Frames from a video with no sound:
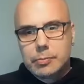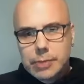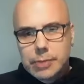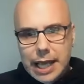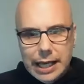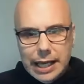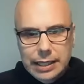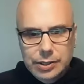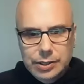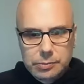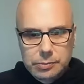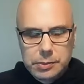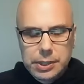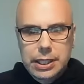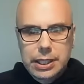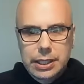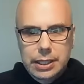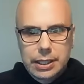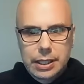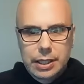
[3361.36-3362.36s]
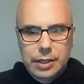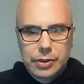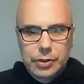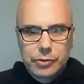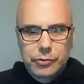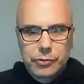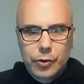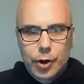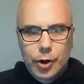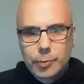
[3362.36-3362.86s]
come back to me in
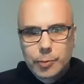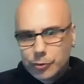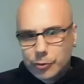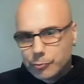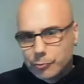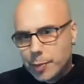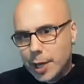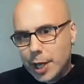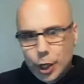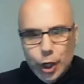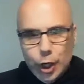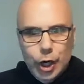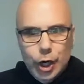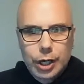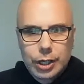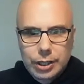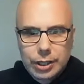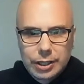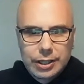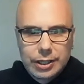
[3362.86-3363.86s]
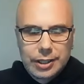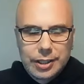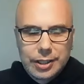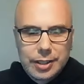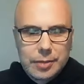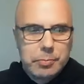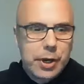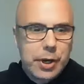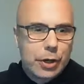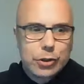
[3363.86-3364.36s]
the form of better
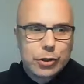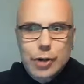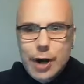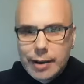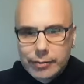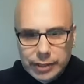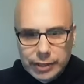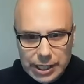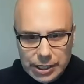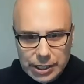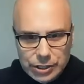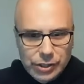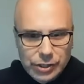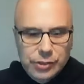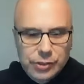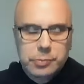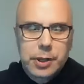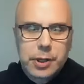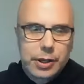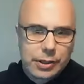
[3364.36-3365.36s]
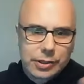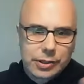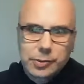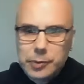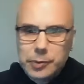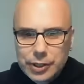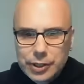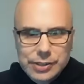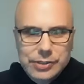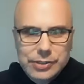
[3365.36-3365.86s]
travel agents, better
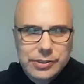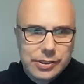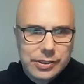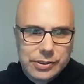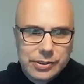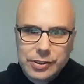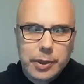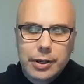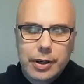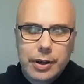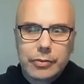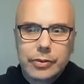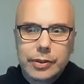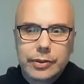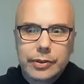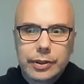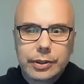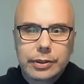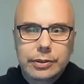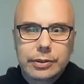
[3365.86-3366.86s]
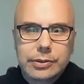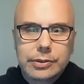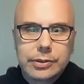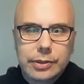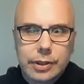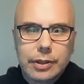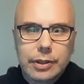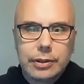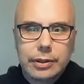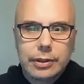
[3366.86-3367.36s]
experiences, better everything.
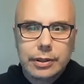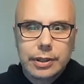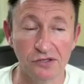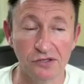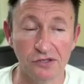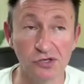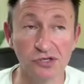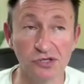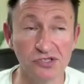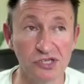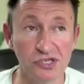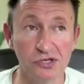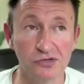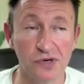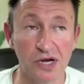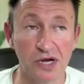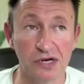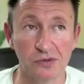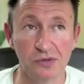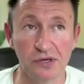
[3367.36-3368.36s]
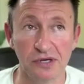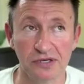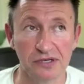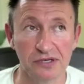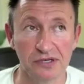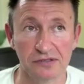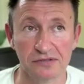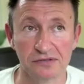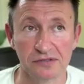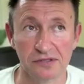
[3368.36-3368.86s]
So, you can see it right away.
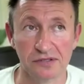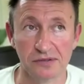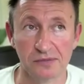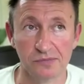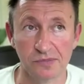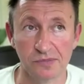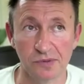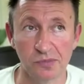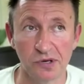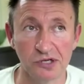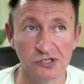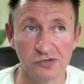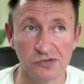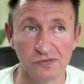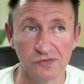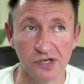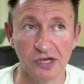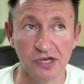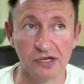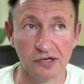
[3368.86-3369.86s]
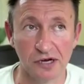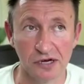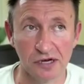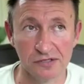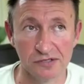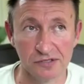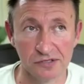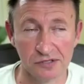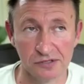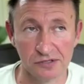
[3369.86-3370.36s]
Again, like a bunch of the
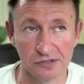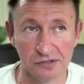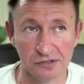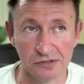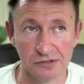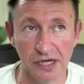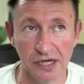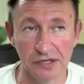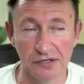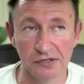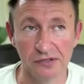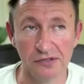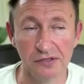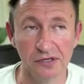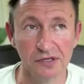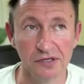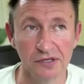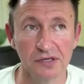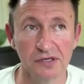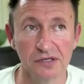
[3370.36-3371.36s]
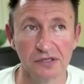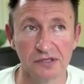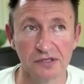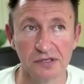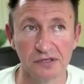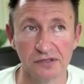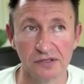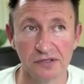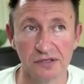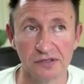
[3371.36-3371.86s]
AIs that are created
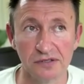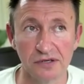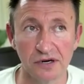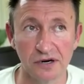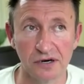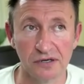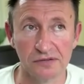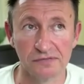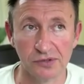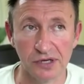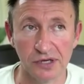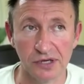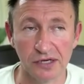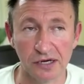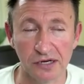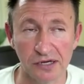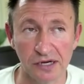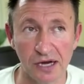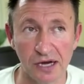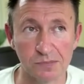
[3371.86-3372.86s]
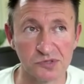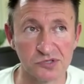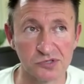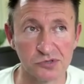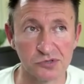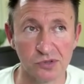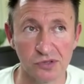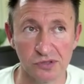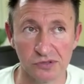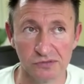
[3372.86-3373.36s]
in our AI app
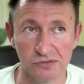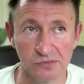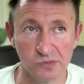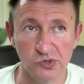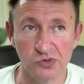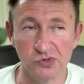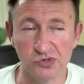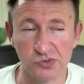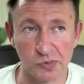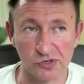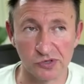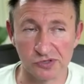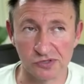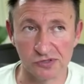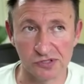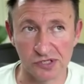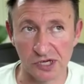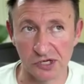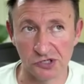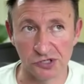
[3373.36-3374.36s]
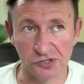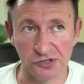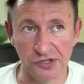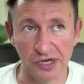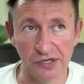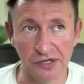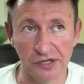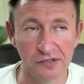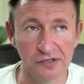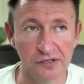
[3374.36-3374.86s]
store use personalization
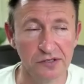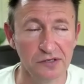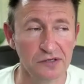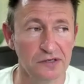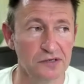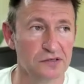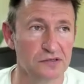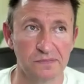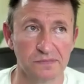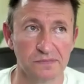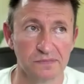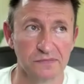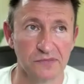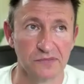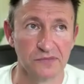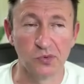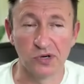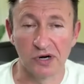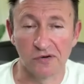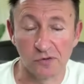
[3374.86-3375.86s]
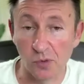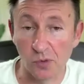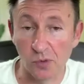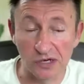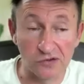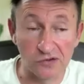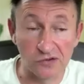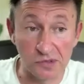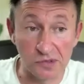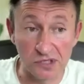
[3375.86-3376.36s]
data. Whatever.
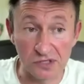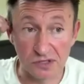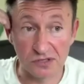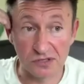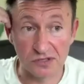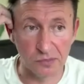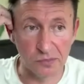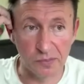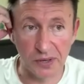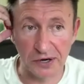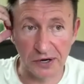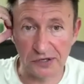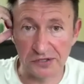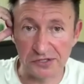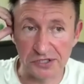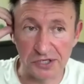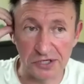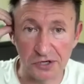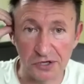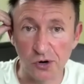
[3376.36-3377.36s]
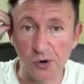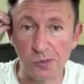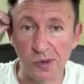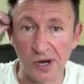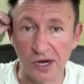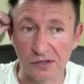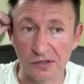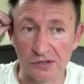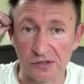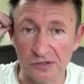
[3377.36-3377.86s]
One of them is this parenting
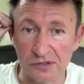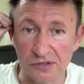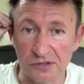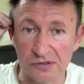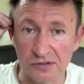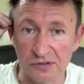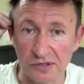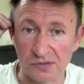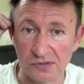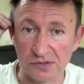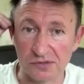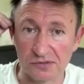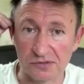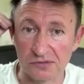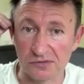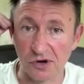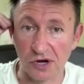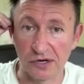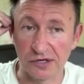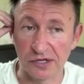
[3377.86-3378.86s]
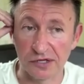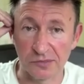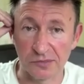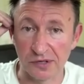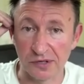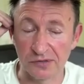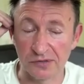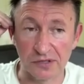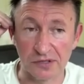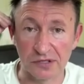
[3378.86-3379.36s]
copilot that I was talking
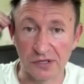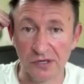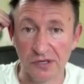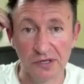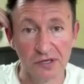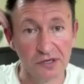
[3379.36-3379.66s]
about. Like,